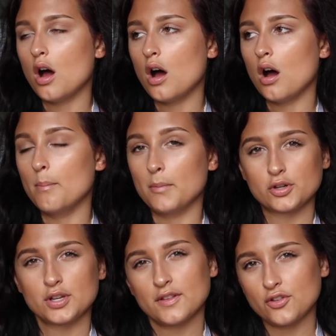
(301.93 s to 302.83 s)

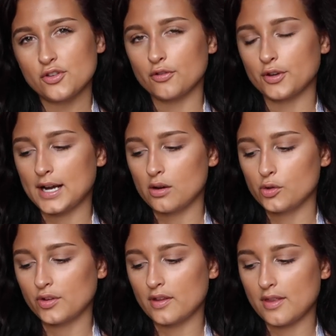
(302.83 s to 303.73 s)
market that's near their
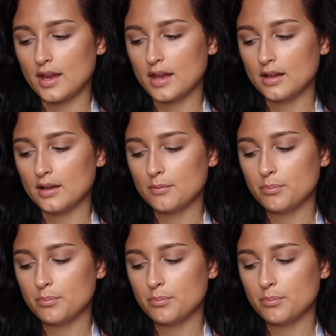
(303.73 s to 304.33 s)
house, and they